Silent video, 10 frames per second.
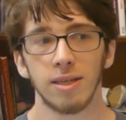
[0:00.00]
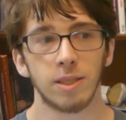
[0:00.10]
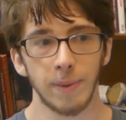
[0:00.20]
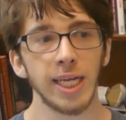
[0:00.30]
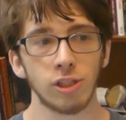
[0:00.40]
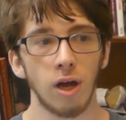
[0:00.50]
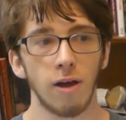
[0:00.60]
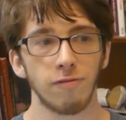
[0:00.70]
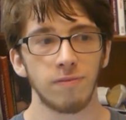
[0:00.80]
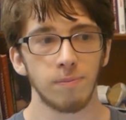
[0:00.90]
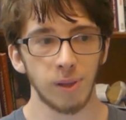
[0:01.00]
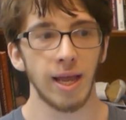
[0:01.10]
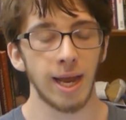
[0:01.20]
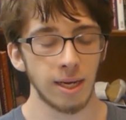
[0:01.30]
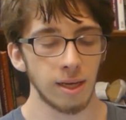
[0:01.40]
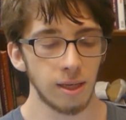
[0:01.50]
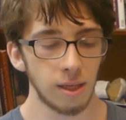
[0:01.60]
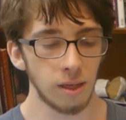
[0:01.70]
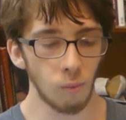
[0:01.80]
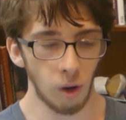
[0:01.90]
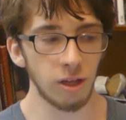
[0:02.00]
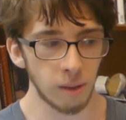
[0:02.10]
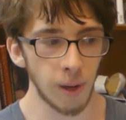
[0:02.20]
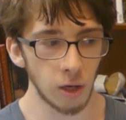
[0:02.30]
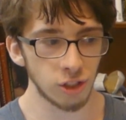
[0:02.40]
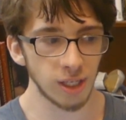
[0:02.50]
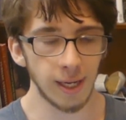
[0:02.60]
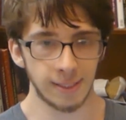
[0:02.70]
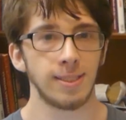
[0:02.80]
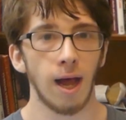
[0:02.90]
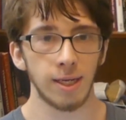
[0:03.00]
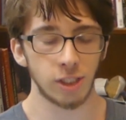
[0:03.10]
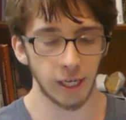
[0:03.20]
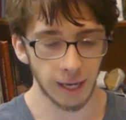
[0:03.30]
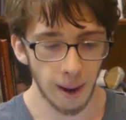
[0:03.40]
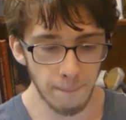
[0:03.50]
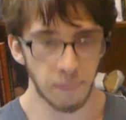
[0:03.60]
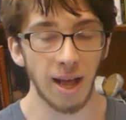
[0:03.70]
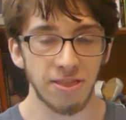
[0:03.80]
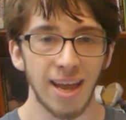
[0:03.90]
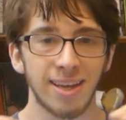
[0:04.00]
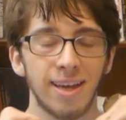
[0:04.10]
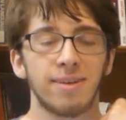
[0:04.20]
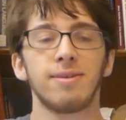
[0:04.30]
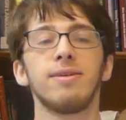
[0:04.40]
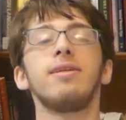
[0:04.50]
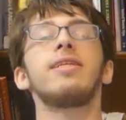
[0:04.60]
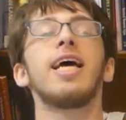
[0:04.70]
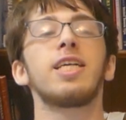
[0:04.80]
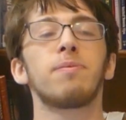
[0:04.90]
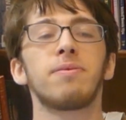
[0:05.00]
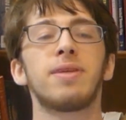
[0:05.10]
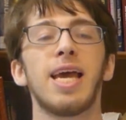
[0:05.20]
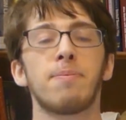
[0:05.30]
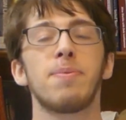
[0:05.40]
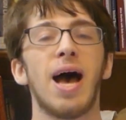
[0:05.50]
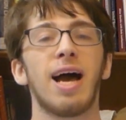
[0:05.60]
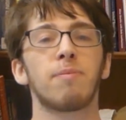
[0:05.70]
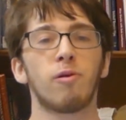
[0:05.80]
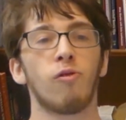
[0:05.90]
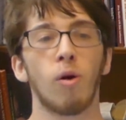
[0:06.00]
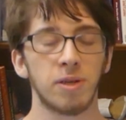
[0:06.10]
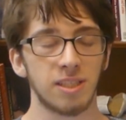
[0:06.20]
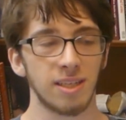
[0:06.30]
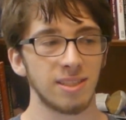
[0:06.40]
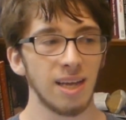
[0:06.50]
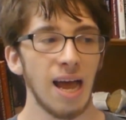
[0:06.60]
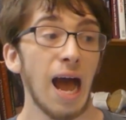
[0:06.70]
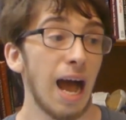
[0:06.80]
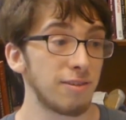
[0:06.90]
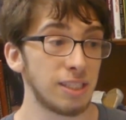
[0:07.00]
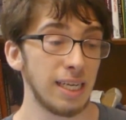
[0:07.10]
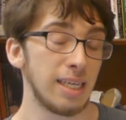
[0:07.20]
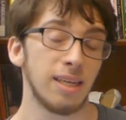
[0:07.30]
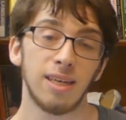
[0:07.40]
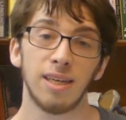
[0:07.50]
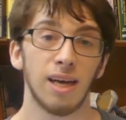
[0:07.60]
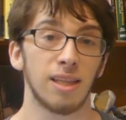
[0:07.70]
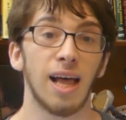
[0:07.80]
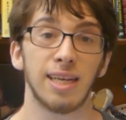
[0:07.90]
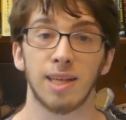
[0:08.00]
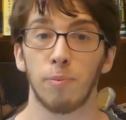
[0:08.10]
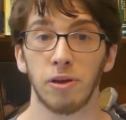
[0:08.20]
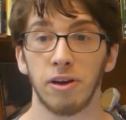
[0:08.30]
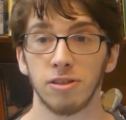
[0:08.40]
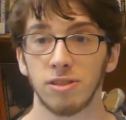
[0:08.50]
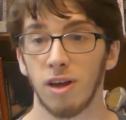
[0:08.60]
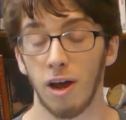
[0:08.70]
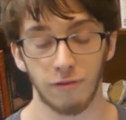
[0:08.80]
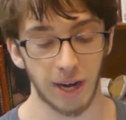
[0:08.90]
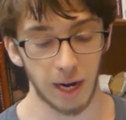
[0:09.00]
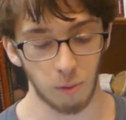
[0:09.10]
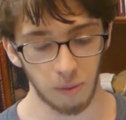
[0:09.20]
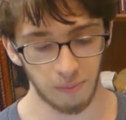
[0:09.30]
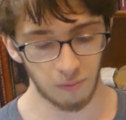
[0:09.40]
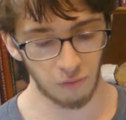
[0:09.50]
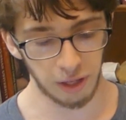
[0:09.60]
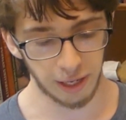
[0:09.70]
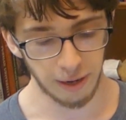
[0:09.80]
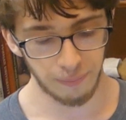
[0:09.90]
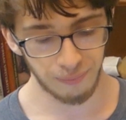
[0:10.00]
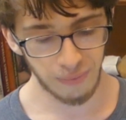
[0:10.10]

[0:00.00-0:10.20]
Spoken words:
Dimitrov played one of the most astonishing, breathtaking, take me back performances I've seen of the last couple of years. Unforgettable. Really good.